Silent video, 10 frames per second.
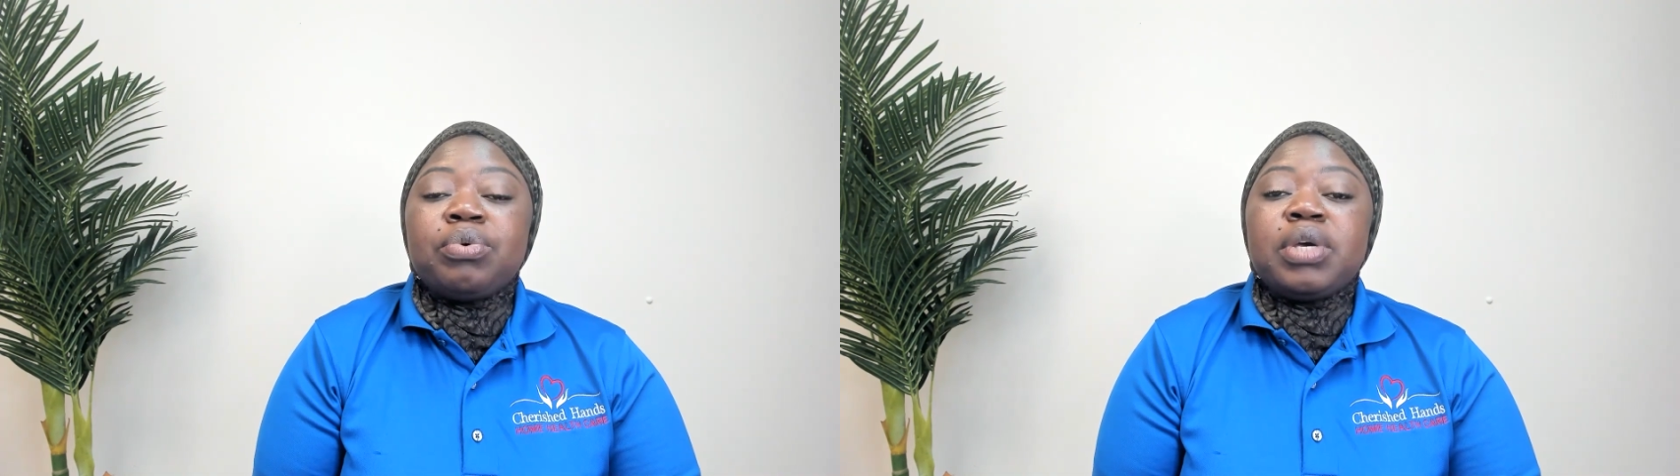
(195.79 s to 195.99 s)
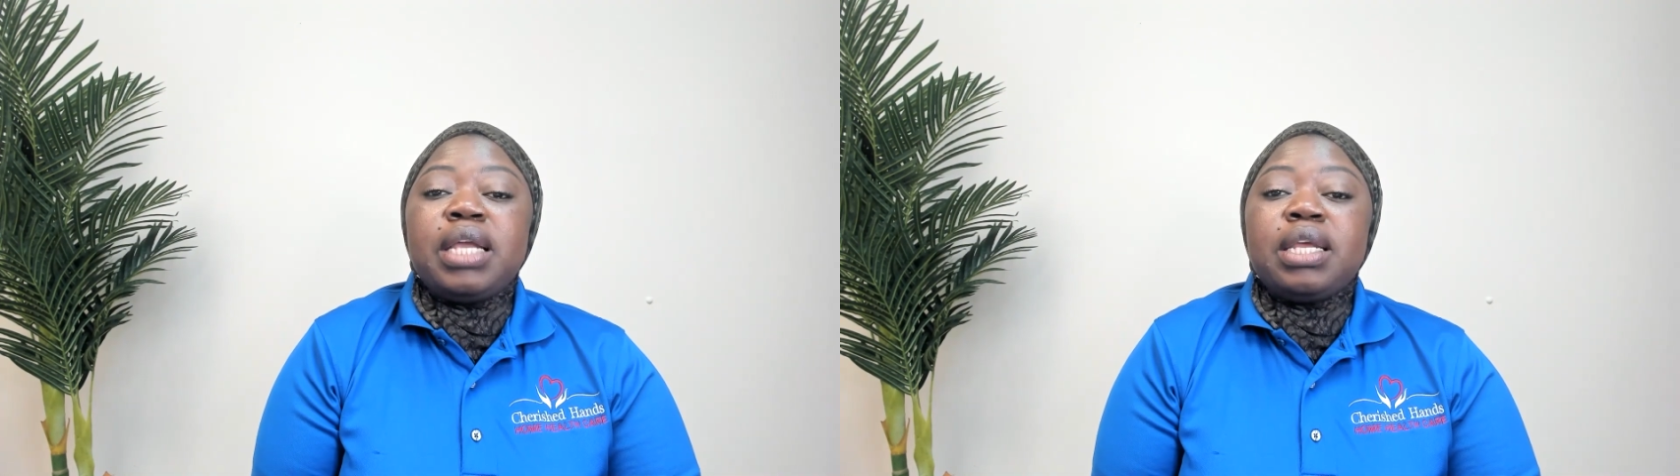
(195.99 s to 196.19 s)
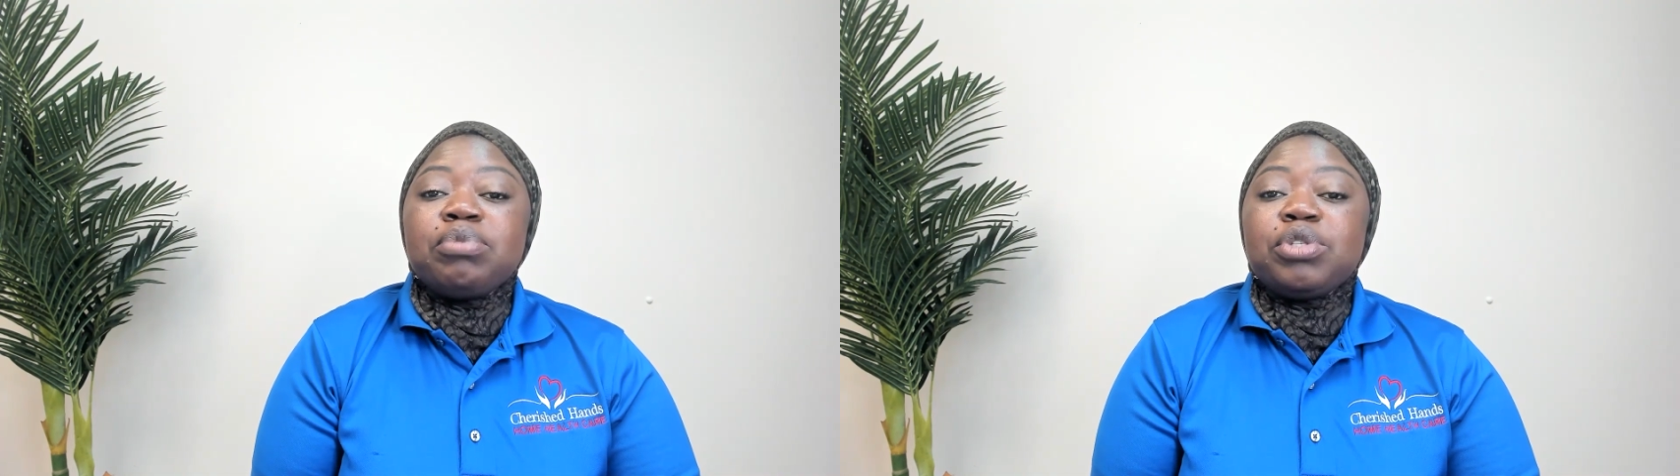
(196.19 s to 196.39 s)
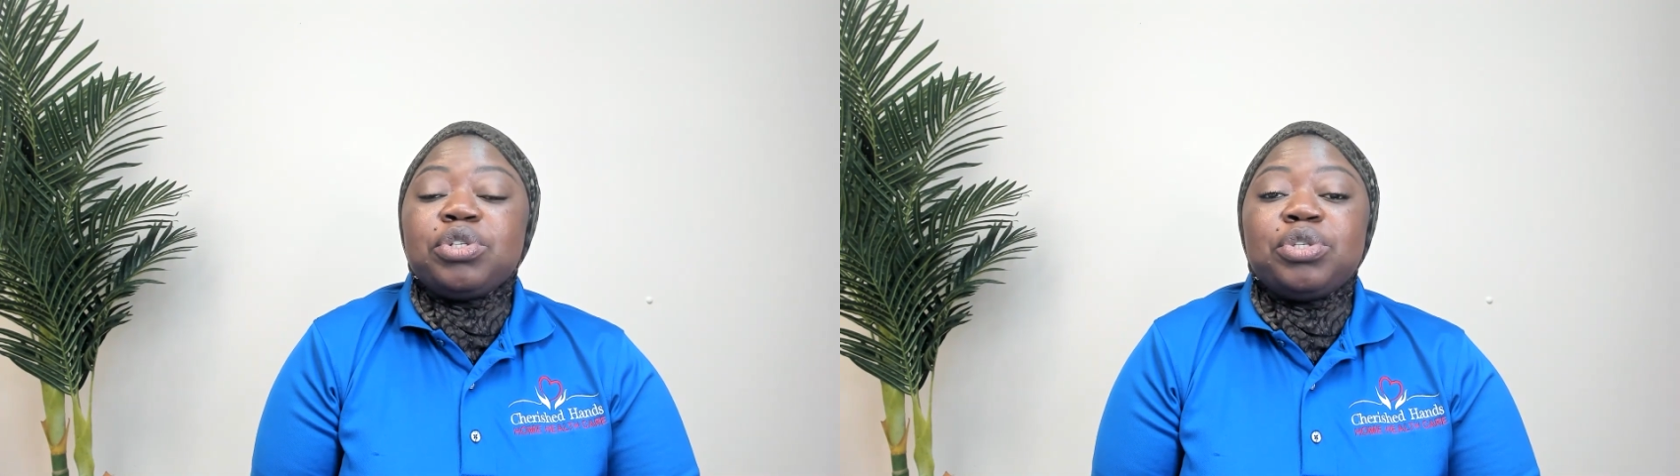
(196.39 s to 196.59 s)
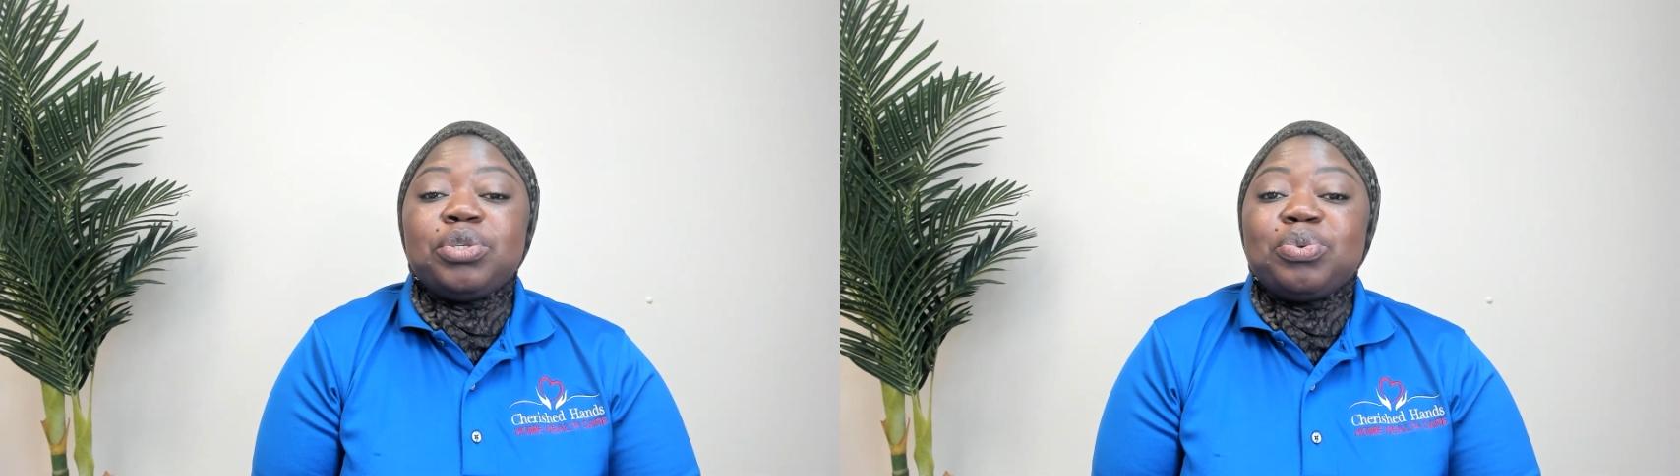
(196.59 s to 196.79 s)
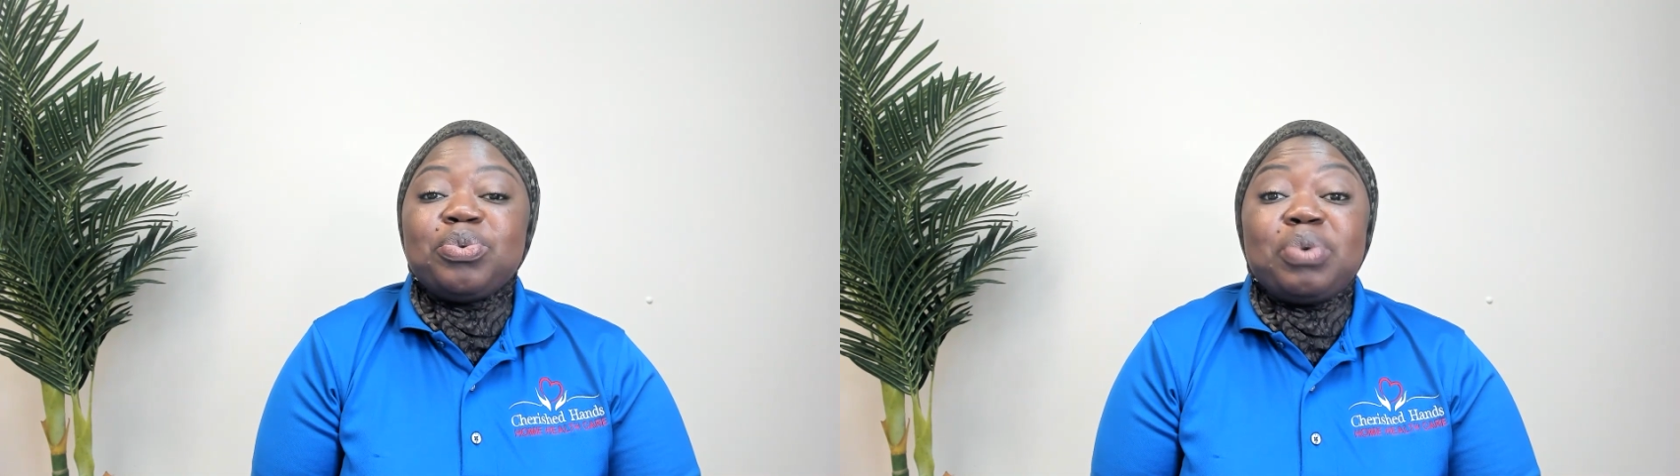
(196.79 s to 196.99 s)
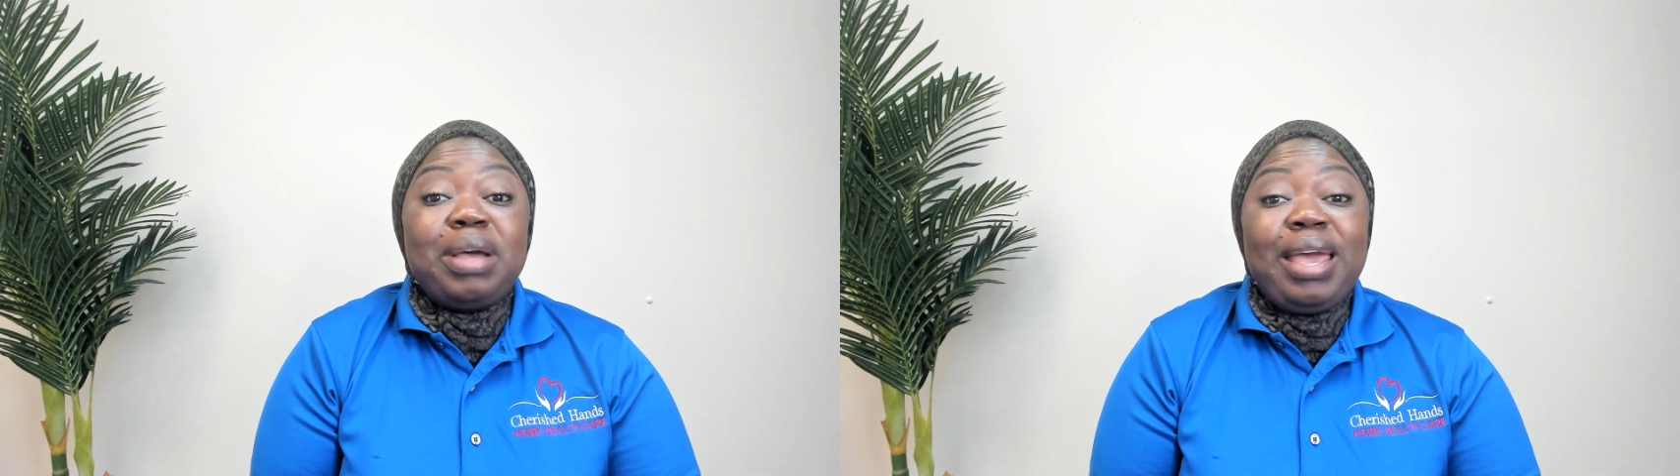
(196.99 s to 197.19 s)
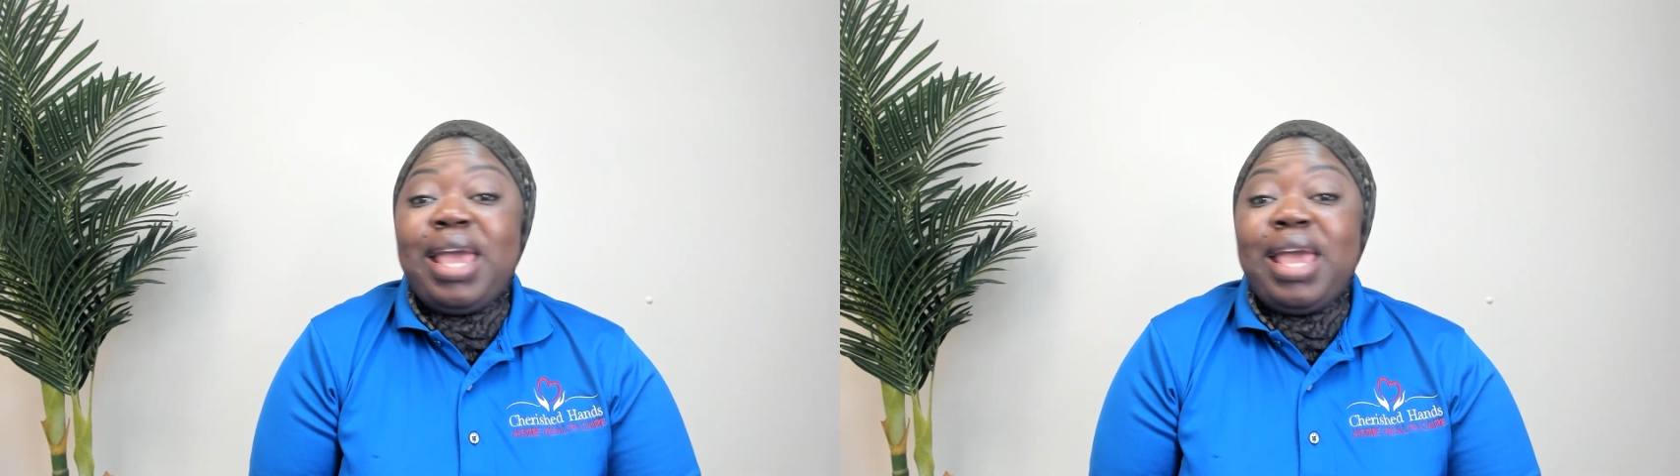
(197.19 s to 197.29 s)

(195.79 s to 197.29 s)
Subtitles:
could get them to do